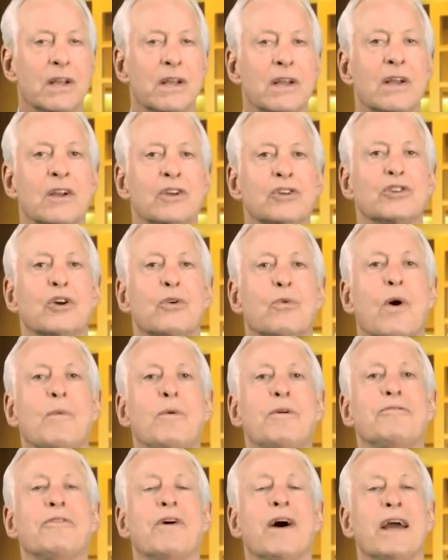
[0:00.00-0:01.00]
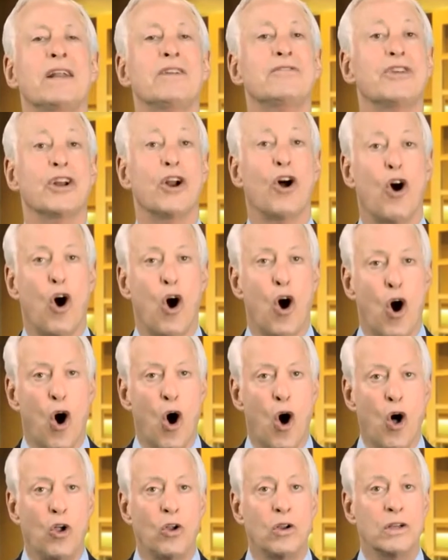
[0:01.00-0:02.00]
So what we find is that
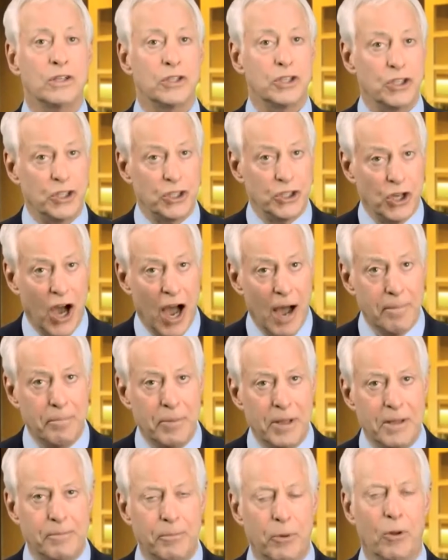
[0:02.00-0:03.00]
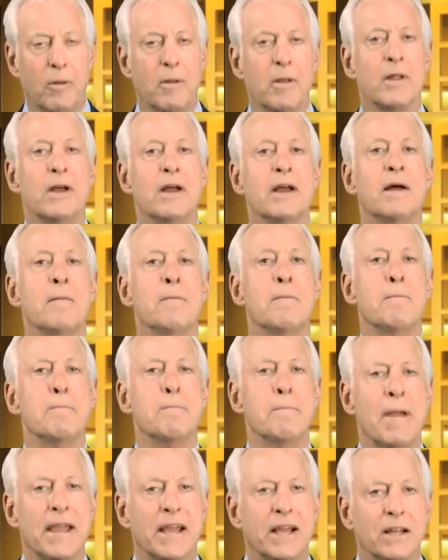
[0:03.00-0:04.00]
all top people
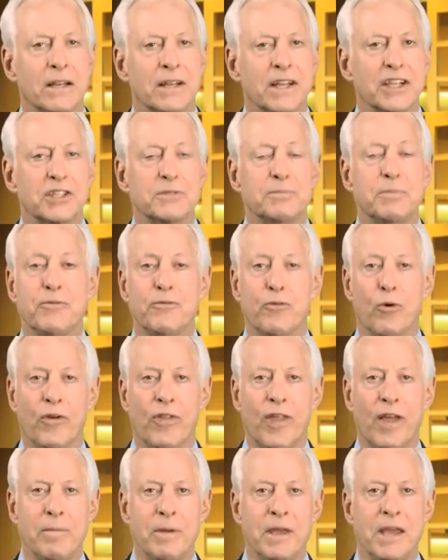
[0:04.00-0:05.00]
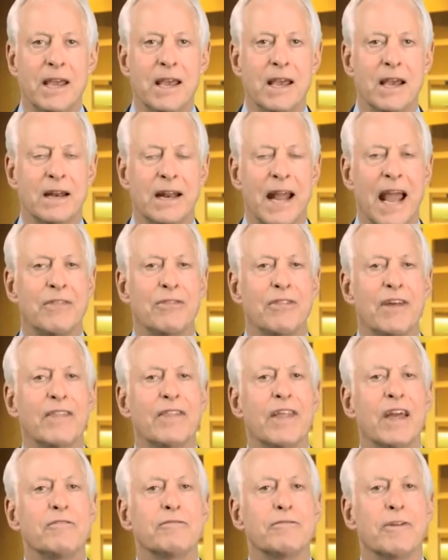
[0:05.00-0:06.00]
make a list before they begin, and then
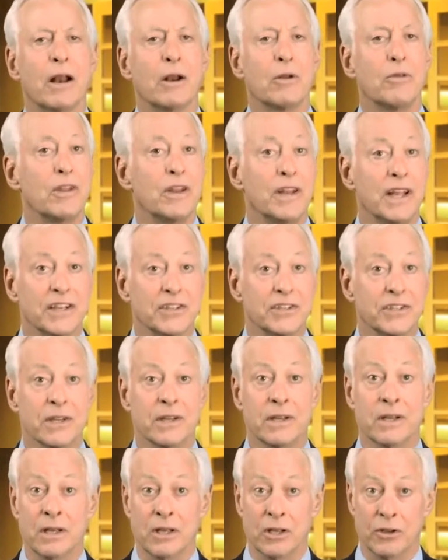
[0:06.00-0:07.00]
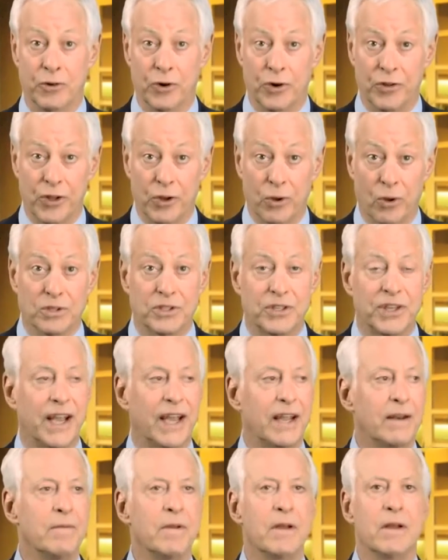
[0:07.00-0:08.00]
they follow the list. You've heard the old
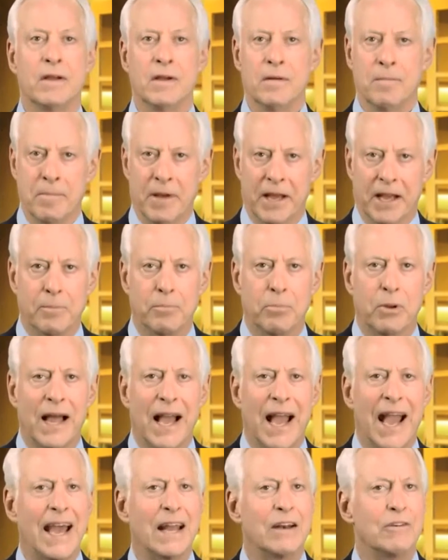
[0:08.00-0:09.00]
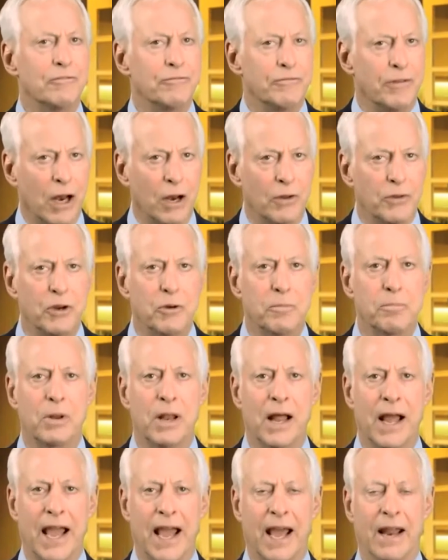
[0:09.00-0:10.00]
saying, make a plan, follow your
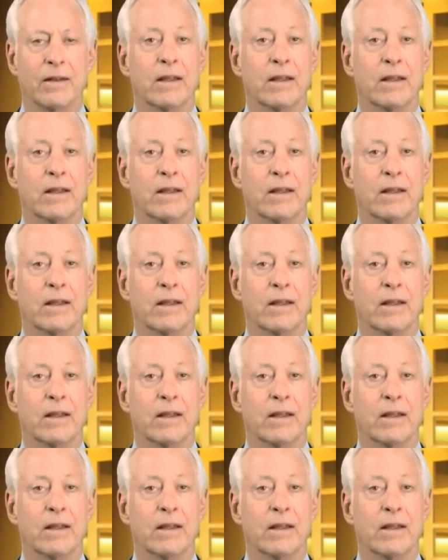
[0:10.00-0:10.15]
plan.